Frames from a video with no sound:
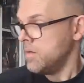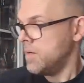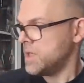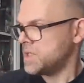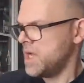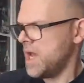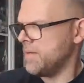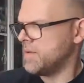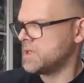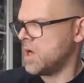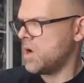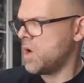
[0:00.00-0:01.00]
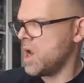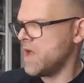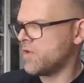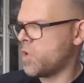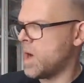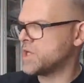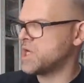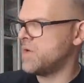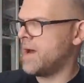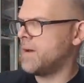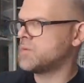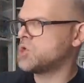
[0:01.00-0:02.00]
That's it. So I've got another question
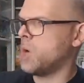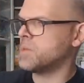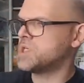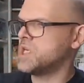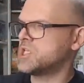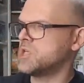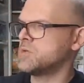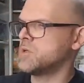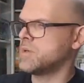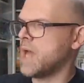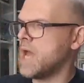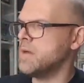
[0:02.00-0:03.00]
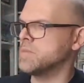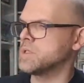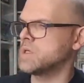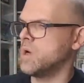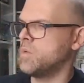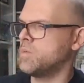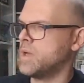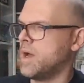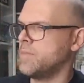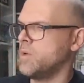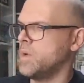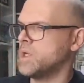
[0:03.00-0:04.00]
around top systems and games. So
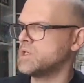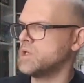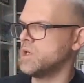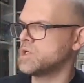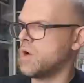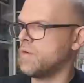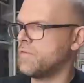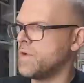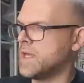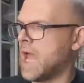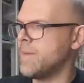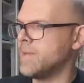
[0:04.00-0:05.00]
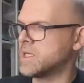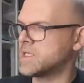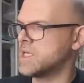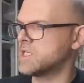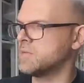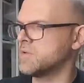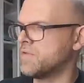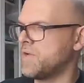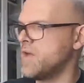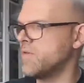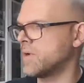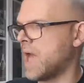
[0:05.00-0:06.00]
tell me which are your top three gaming systems and
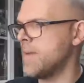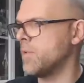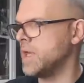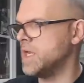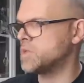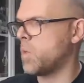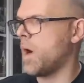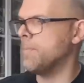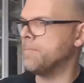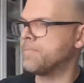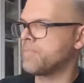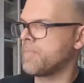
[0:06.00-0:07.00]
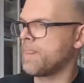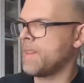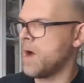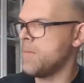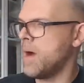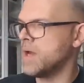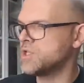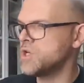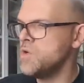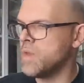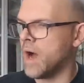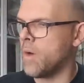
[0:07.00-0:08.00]
favourite game on each one. Now I might
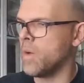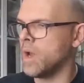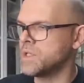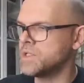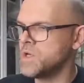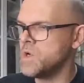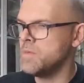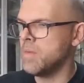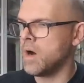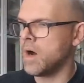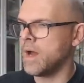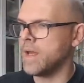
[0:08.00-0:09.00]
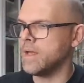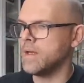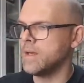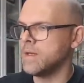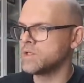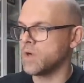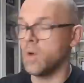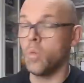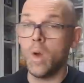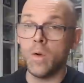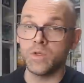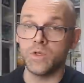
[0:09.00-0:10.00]
do that when I do my... Sorry, I
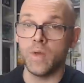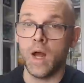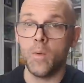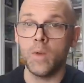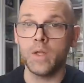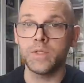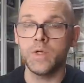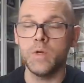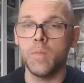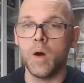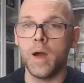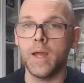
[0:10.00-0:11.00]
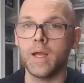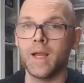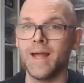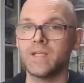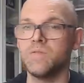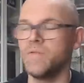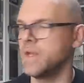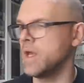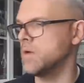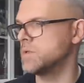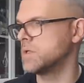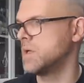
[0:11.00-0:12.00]
will do that when I do my collection
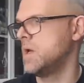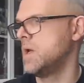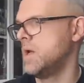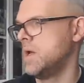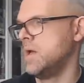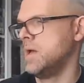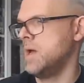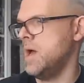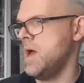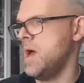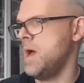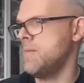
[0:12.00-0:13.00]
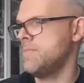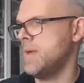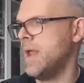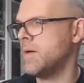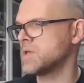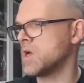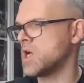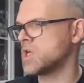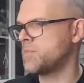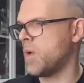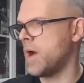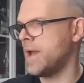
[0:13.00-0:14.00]
videos. And that was
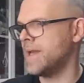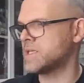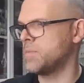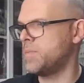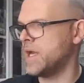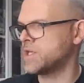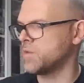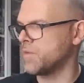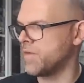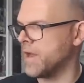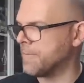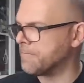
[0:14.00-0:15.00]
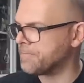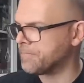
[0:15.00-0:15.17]
asked by It's a Pixel Thing.